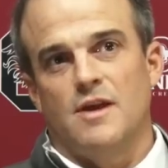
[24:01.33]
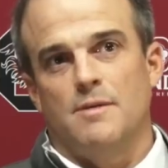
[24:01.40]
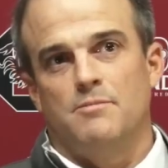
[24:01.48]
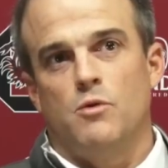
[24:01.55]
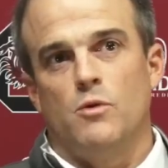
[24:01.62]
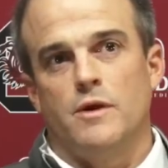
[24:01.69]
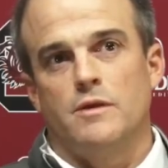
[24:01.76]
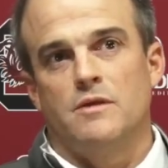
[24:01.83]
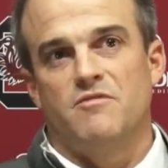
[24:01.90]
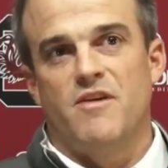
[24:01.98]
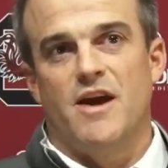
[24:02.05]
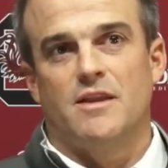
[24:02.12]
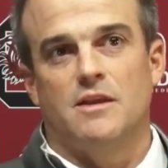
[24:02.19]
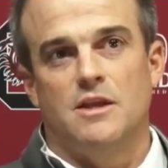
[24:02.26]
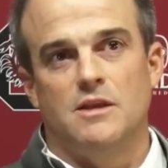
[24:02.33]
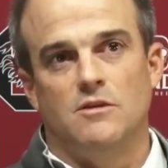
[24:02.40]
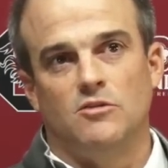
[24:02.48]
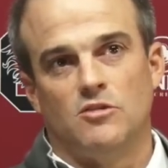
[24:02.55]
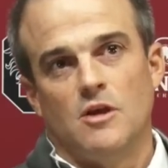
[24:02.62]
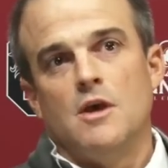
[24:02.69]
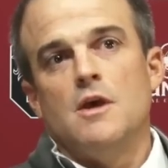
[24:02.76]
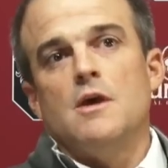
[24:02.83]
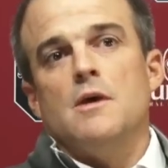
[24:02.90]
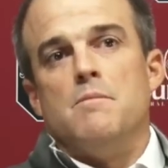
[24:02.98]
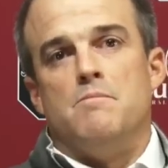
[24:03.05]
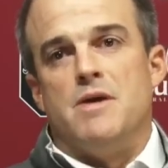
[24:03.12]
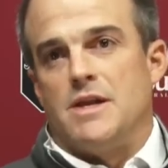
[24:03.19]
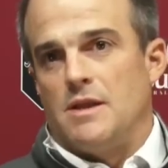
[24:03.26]
standpoint, the fact that he's
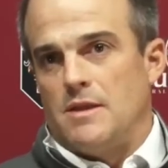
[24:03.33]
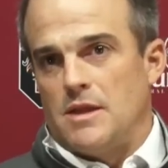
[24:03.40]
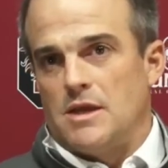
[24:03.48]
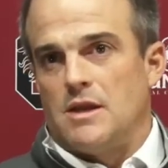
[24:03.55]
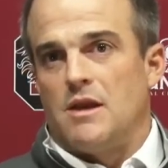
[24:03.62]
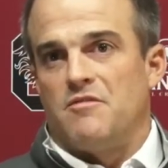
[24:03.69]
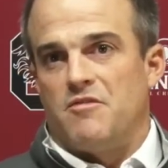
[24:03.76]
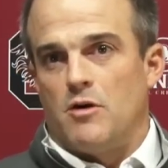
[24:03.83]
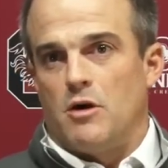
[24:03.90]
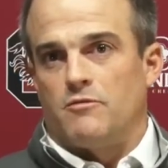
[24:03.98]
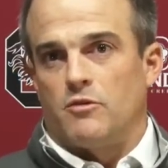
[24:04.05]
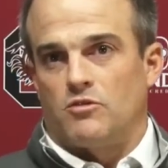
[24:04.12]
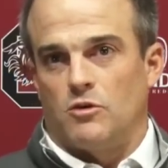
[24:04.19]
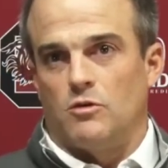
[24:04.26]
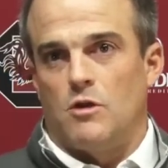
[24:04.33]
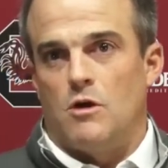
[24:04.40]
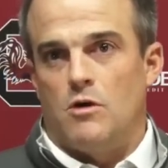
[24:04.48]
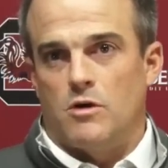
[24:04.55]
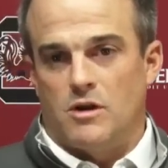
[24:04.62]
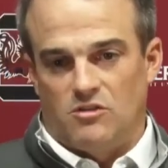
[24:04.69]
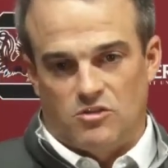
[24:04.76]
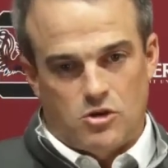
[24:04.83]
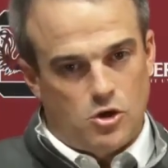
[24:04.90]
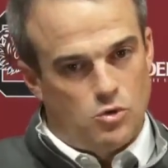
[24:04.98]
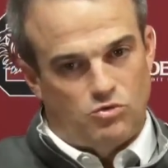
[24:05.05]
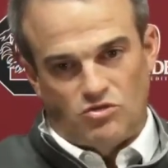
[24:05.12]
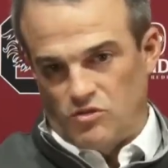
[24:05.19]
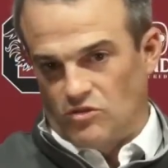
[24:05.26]
been in the NFL for so long and has
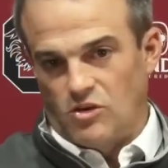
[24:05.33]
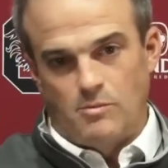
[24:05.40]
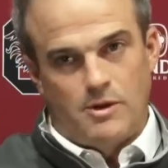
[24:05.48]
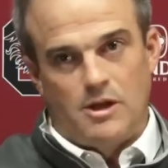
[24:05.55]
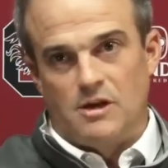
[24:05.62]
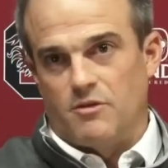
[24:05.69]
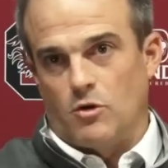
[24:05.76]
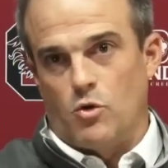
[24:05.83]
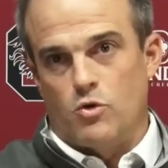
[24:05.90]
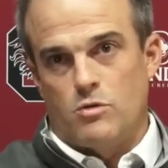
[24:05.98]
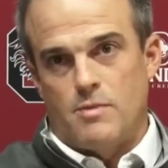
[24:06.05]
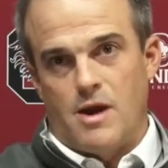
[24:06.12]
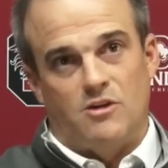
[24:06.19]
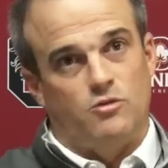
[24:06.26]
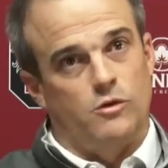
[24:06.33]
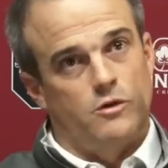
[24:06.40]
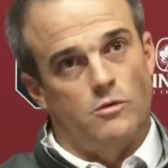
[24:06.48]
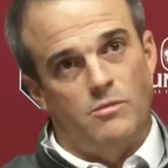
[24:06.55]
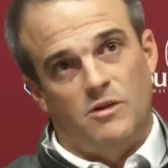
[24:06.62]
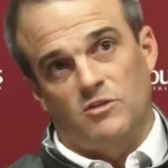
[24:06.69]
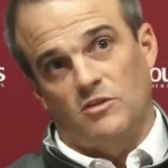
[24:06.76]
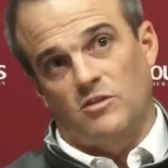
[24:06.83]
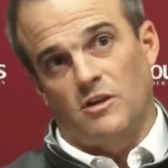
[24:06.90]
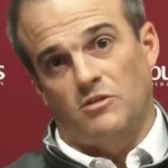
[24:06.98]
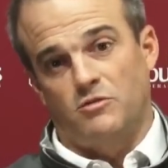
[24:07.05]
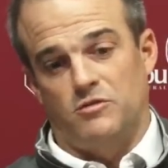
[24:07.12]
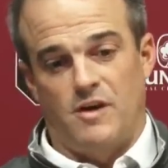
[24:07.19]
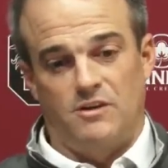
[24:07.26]
coached so many different quarterbacks, whether it be
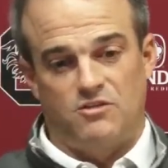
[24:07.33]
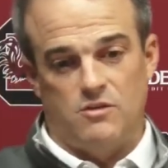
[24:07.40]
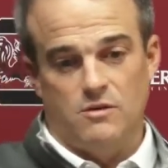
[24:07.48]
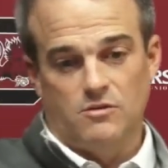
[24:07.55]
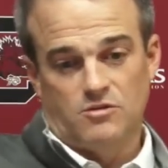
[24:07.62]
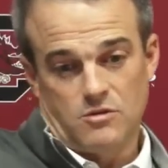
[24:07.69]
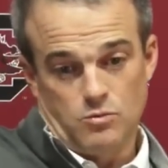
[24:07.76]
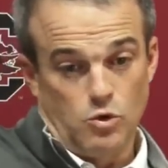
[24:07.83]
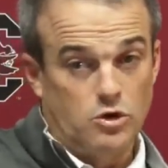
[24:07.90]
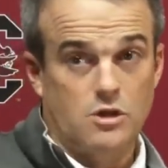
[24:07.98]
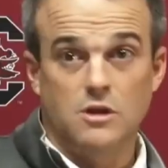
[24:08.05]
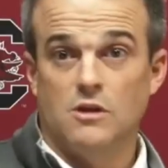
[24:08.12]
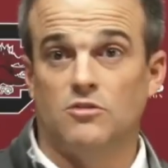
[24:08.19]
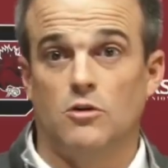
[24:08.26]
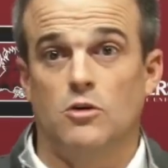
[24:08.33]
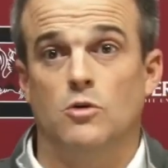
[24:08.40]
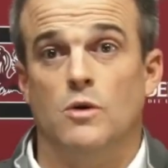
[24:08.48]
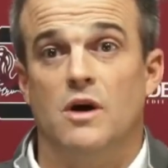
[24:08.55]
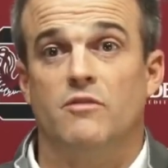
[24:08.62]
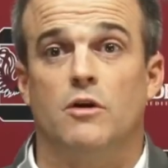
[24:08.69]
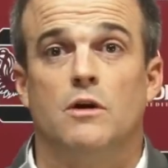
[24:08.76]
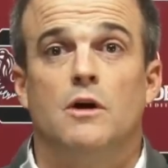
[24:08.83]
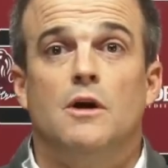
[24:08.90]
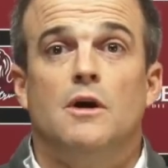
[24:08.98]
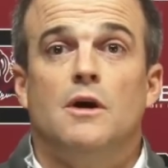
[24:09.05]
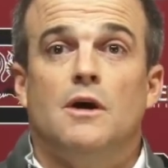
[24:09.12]
successful veterans or rookies or whoever,